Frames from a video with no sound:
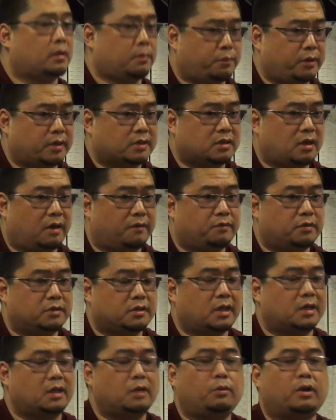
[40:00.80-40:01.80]
the press conference.
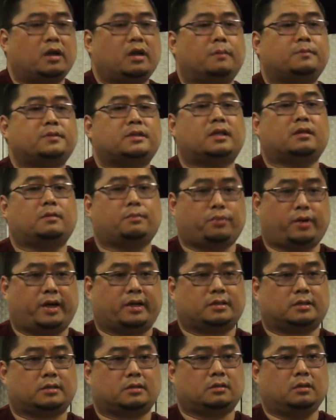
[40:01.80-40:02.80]
I didn't want to upset the
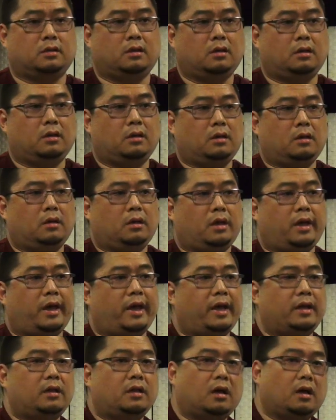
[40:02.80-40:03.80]
press.
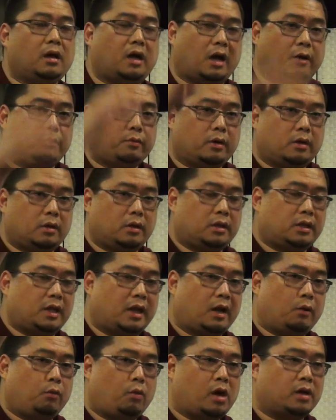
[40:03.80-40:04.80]
And then
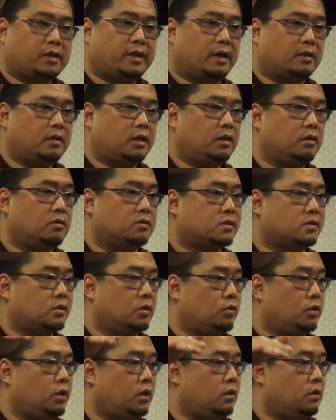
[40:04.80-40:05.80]
I walked down the hill
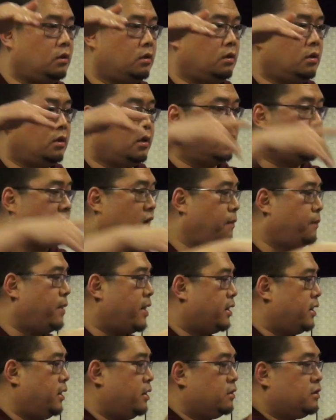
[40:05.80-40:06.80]
slowly, came
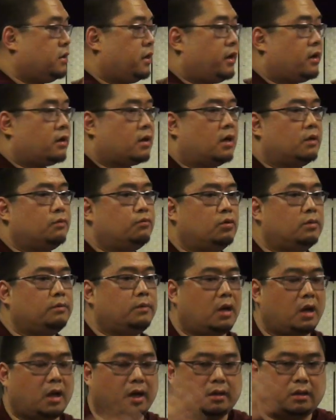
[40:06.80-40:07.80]
back here in the aircon room
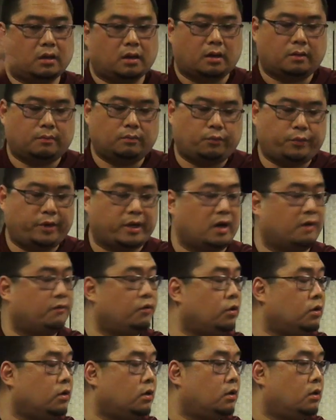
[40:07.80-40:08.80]
and
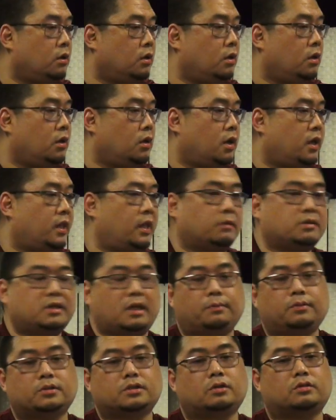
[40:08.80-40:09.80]
recovered, and I was
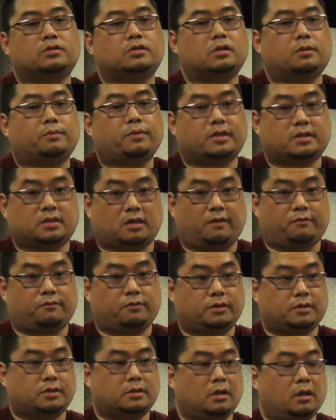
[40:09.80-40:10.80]
able to go to the press
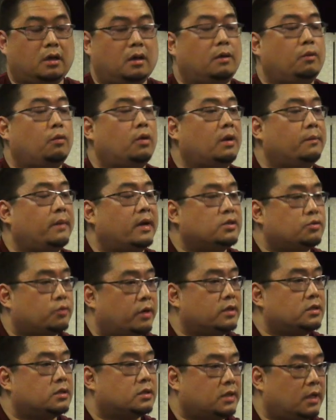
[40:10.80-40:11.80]
conference. What am I
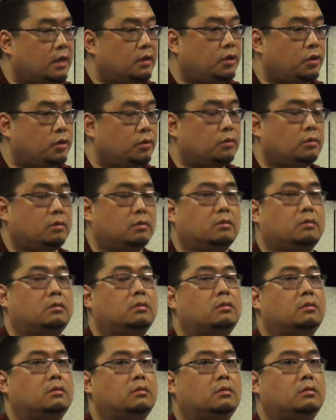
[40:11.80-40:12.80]
trying to tell you?
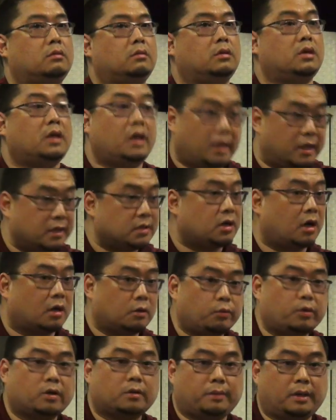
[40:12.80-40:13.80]
It is hard
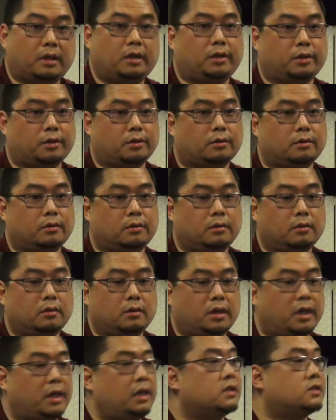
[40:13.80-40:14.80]
work being here.
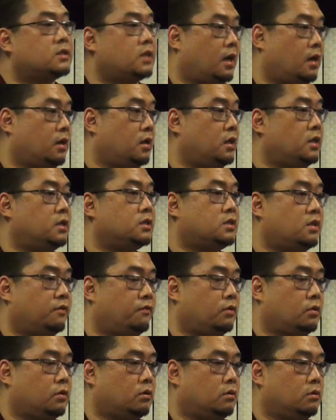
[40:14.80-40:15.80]
It is hard. It is
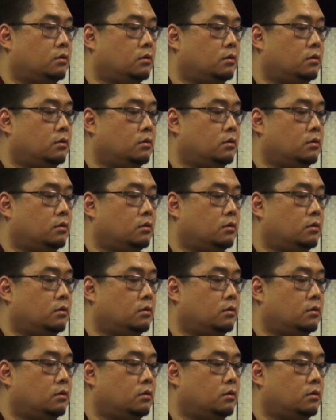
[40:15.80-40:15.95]
difficult.